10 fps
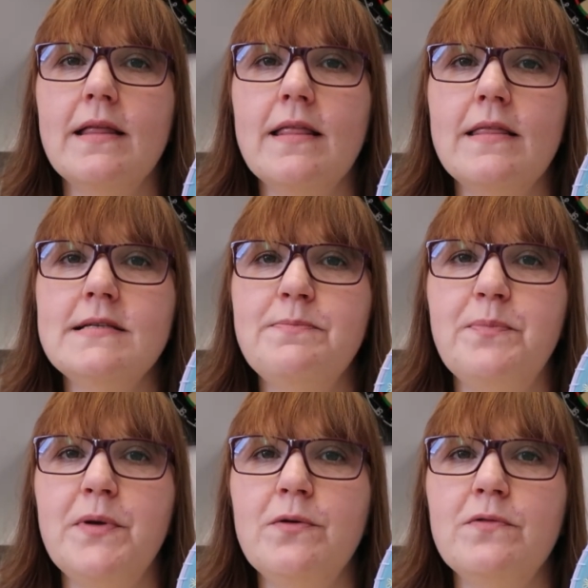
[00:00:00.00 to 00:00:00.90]
This
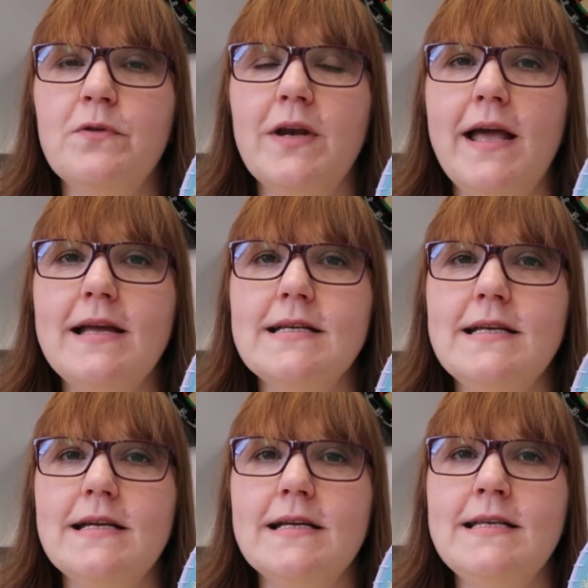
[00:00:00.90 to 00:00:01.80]
beautiful
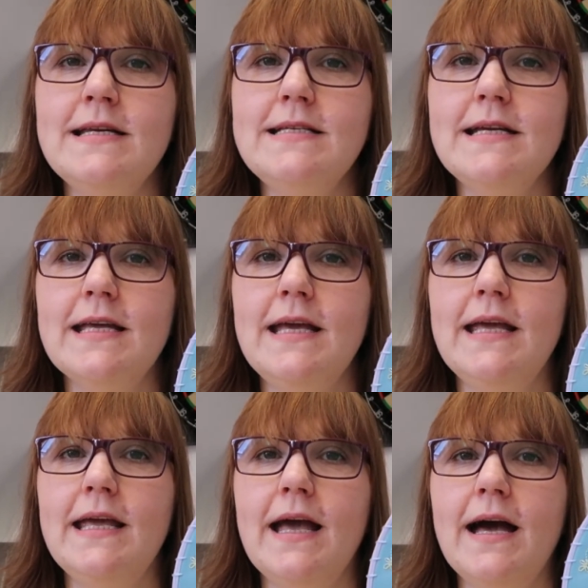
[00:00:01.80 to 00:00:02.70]
lady knitting
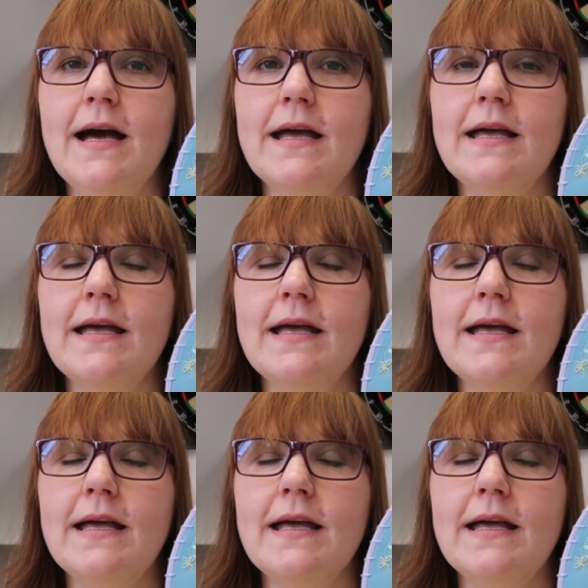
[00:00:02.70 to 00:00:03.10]
here,